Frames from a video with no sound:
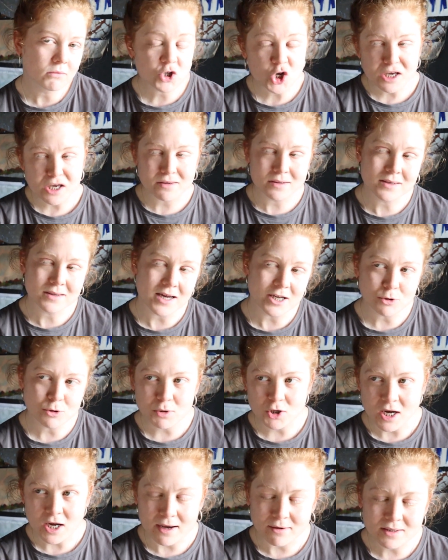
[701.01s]
Check the
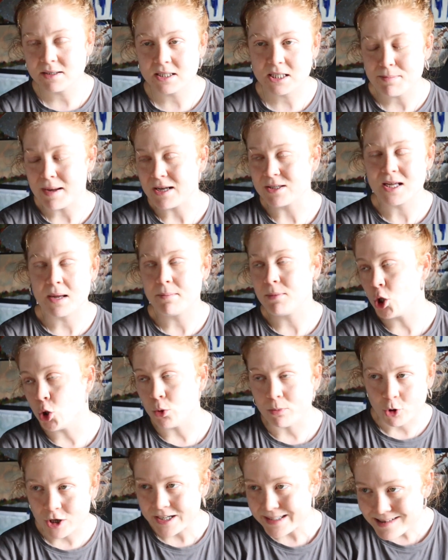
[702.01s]
sketchbook out, it smells like
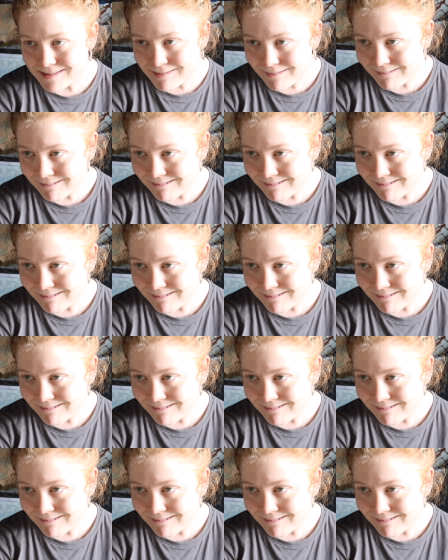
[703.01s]
blueberries.